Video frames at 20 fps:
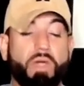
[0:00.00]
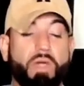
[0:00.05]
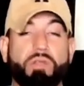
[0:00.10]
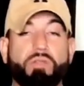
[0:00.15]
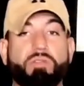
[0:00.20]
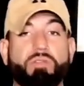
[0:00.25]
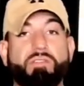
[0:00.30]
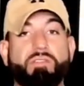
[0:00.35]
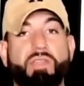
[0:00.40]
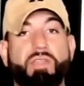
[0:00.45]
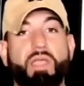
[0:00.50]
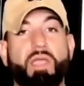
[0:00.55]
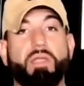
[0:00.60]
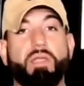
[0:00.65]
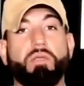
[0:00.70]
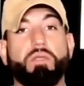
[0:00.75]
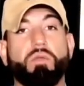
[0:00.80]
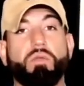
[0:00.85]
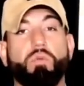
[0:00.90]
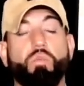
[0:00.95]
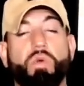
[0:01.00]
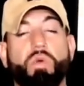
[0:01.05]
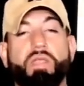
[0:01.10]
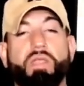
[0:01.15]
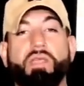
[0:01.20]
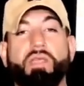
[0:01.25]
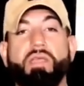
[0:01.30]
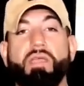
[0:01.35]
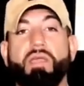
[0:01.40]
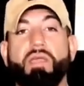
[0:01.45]
understand
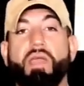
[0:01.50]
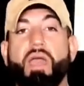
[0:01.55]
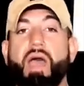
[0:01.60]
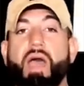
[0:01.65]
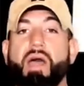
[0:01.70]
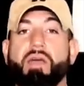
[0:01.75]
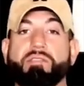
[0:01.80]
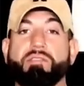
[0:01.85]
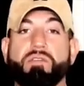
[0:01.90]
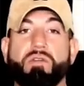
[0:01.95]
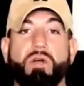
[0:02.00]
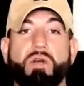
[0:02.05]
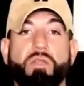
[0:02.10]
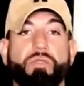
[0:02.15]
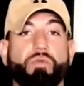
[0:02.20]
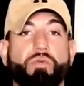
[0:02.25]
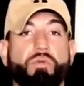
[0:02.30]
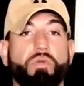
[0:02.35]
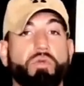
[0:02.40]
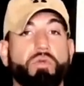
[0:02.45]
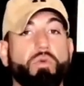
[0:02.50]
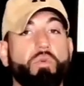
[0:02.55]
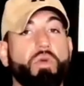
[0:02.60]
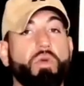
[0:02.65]
what he has gone through,